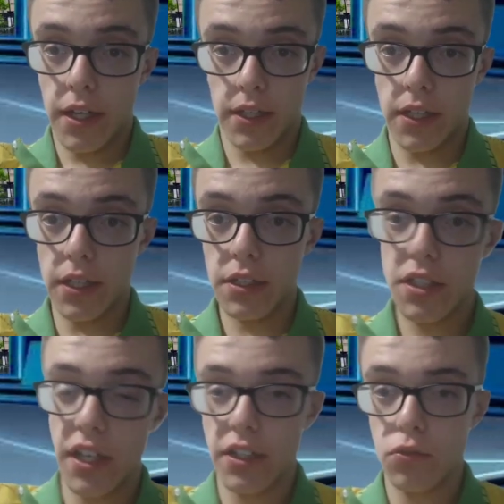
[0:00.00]
Hi
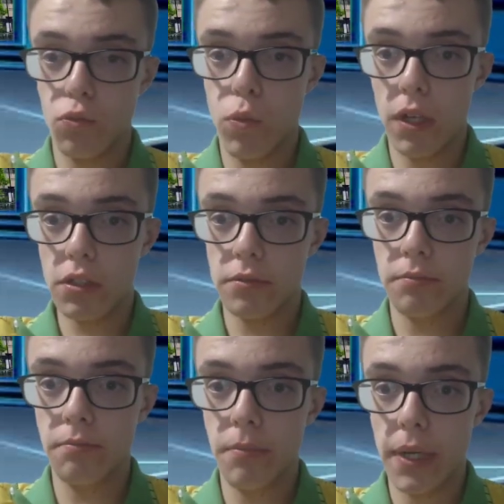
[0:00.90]
guys and
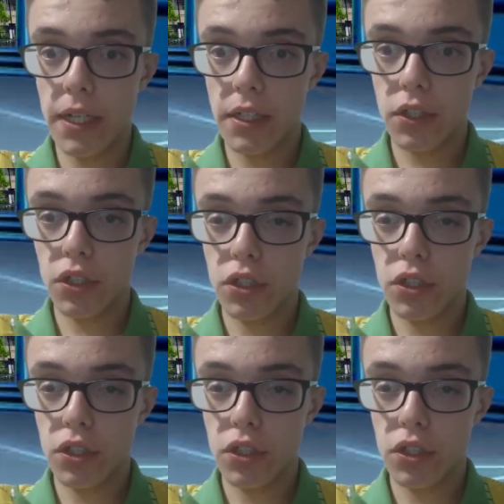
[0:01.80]
welcome back